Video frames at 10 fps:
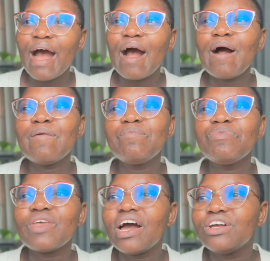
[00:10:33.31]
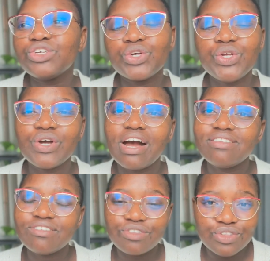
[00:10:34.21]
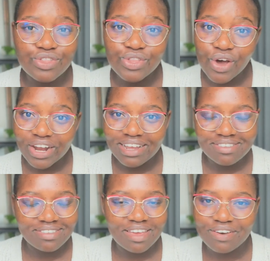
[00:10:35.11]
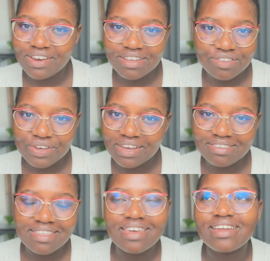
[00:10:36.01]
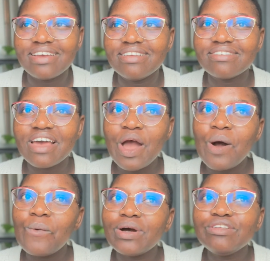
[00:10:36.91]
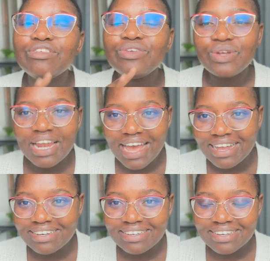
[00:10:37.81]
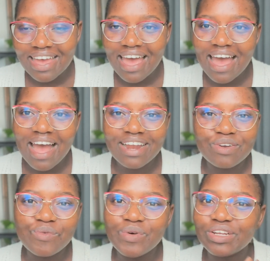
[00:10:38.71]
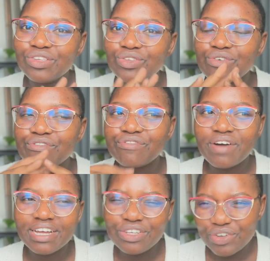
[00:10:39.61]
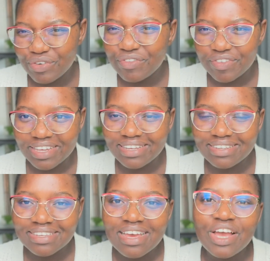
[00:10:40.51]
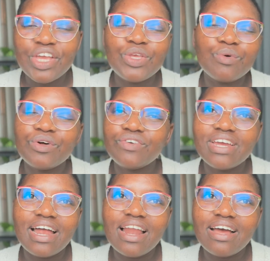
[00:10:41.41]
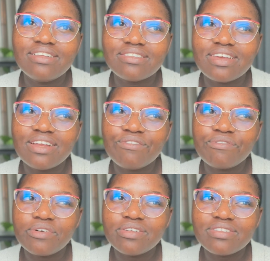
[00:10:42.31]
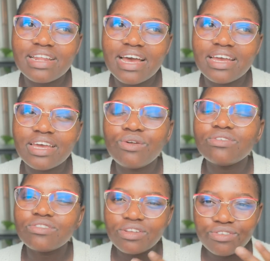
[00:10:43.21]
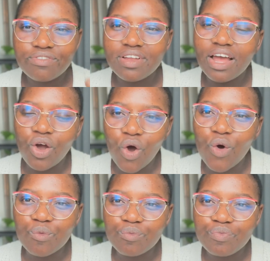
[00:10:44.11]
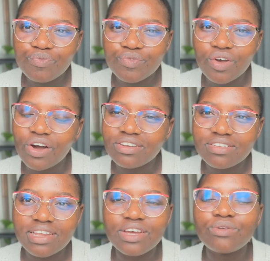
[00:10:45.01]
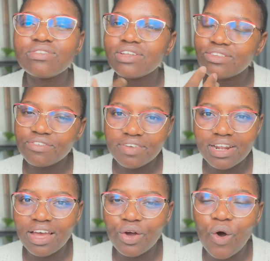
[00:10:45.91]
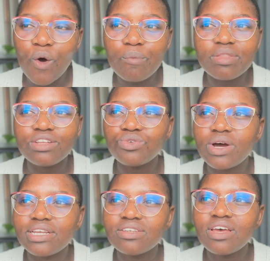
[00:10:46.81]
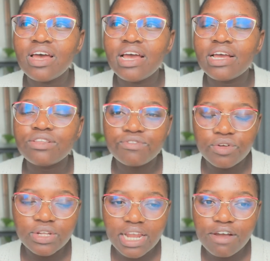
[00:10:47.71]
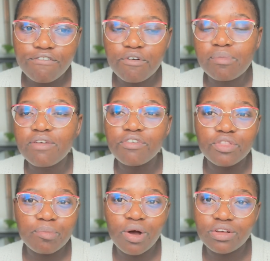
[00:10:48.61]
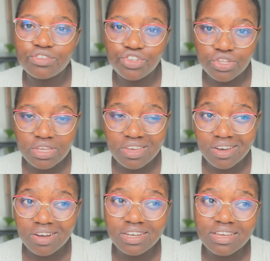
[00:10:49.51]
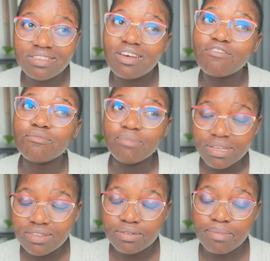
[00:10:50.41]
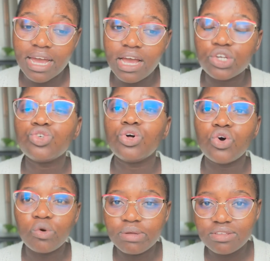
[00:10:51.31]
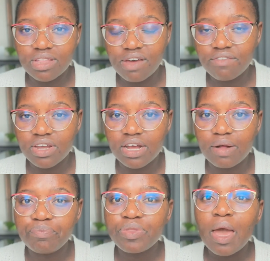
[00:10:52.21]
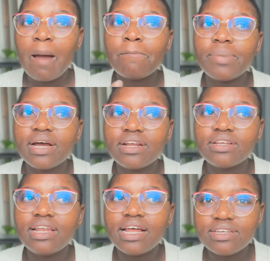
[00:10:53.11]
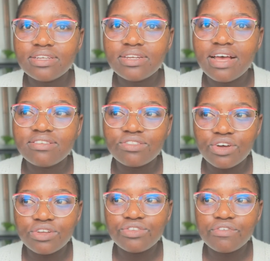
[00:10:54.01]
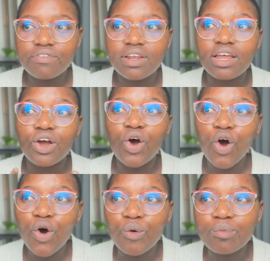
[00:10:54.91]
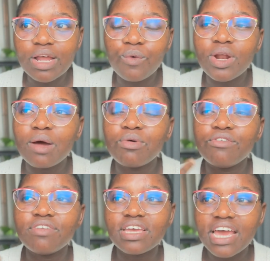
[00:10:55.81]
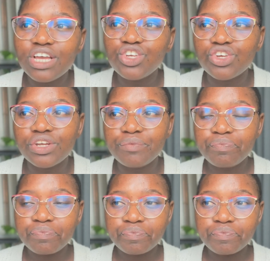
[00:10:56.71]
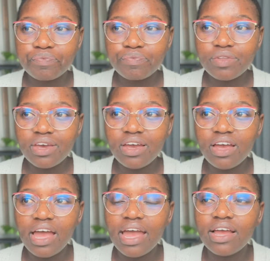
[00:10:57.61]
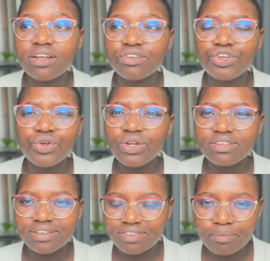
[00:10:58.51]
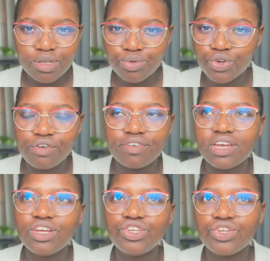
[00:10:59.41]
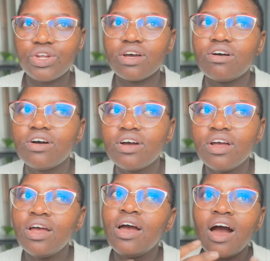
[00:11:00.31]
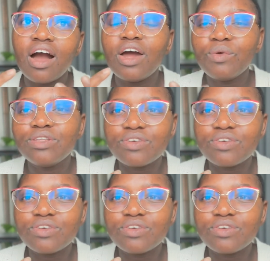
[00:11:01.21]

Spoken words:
I assure you guys, it's not as scary as you guys think it is. Once you land and once you find your feet, you will realize it feels like, it'll start to feel like home. Honestly, it'll start to feel like home. That's what it's felt like for me for the past year. Yes, I've missed my actual home in South Africa, but London has started to feel like home. Like, when I'm on vacation, and you know, sometimes when you're on vacation, you're like, oh, I can't wait